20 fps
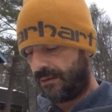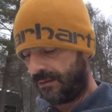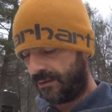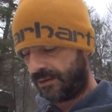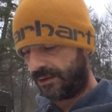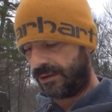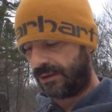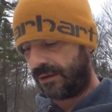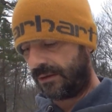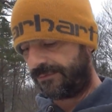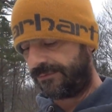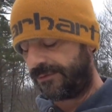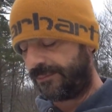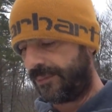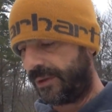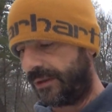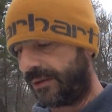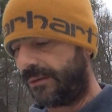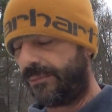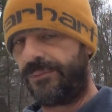Shot from
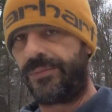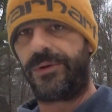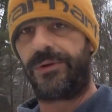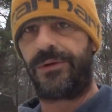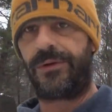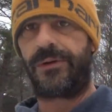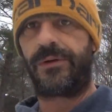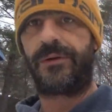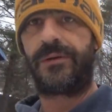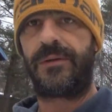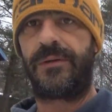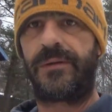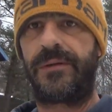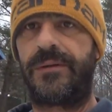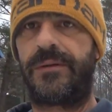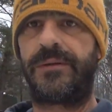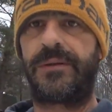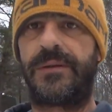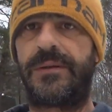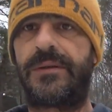my computer
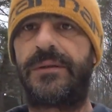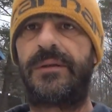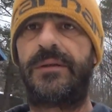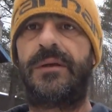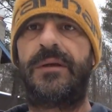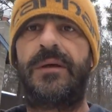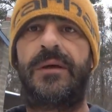because